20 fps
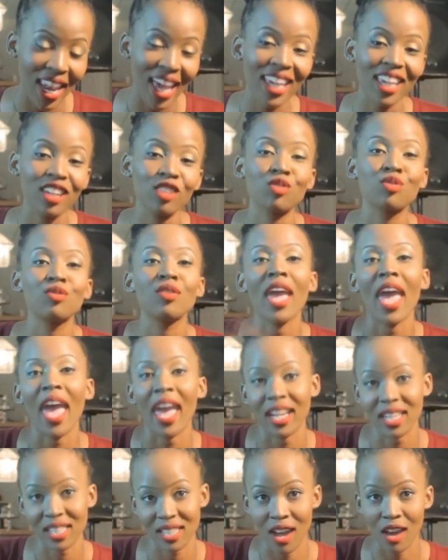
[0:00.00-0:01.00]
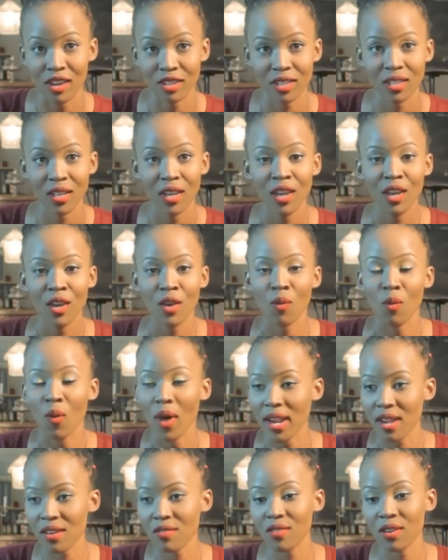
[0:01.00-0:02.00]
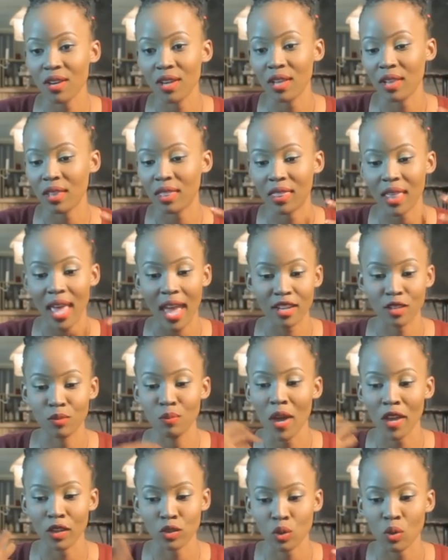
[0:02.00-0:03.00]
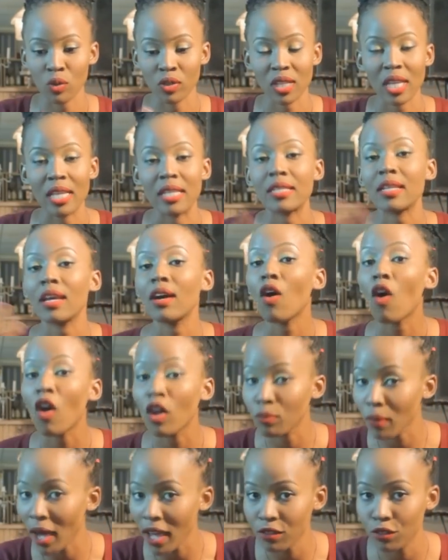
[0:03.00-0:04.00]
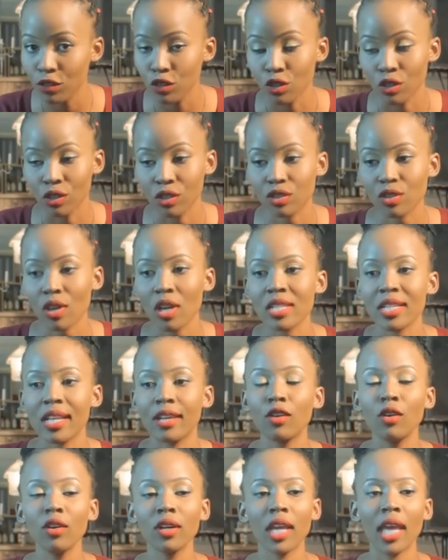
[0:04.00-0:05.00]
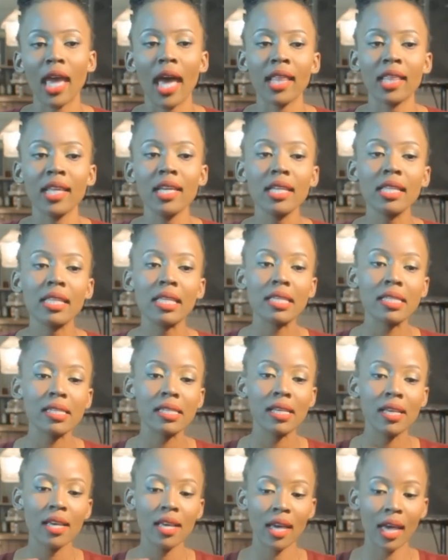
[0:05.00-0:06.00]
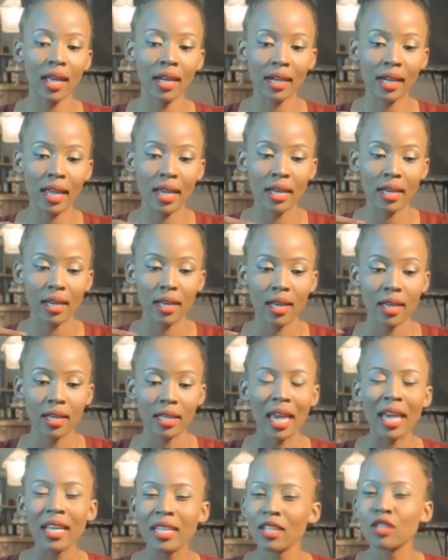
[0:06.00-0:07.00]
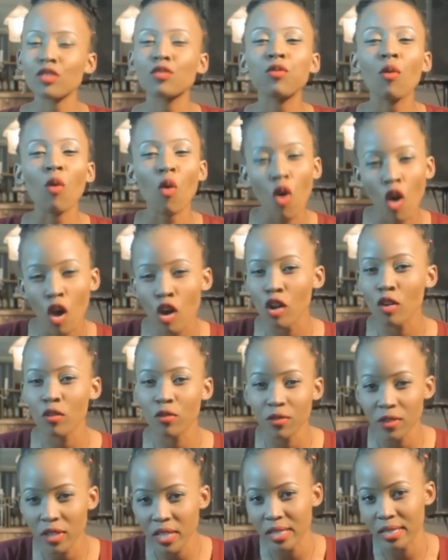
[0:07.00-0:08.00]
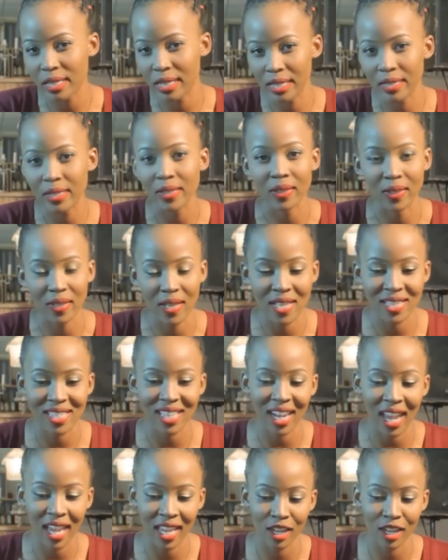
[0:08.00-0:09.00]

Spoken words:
and I get to act out whatever that my song says on my video. So I was like, okay, I think this kind of like caters for all of these little things, and